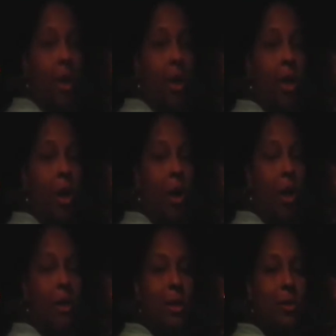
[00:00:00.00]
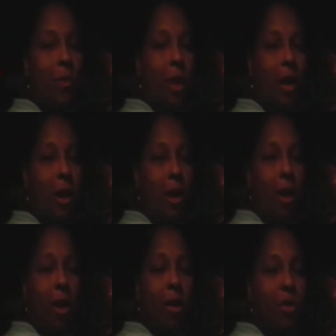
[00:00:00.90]
You know, I just want to
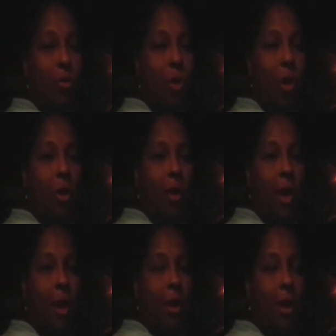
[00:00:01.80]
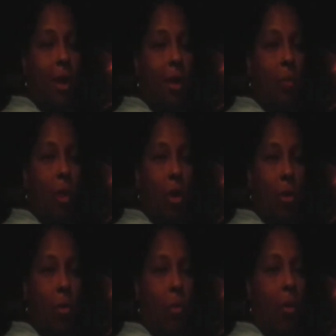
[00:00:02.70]
encourage you all that when
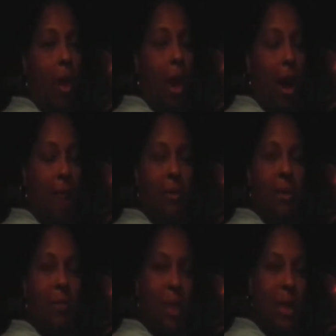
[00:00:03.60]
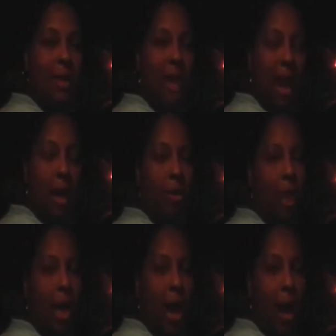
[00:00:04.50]
you have something inside of you
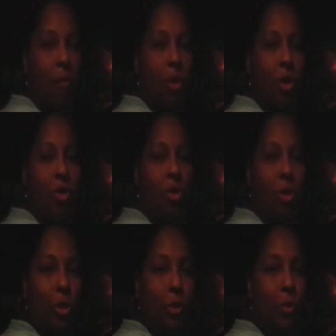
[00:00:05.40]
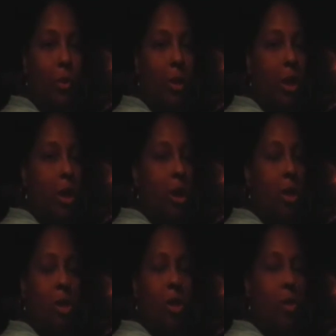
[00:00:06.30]
that God wants you to do,
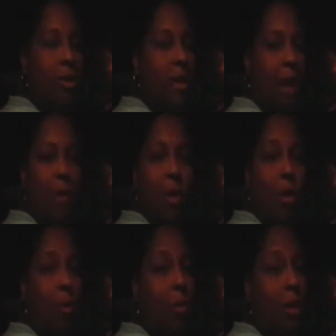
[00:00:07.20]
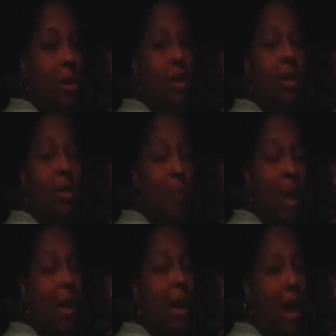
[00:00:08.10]
don't stop at no points until you
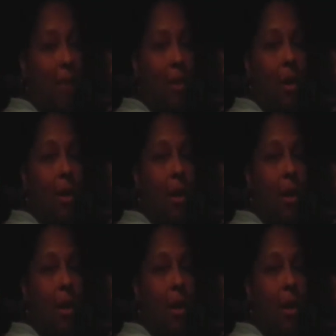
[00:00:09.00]
make it happen.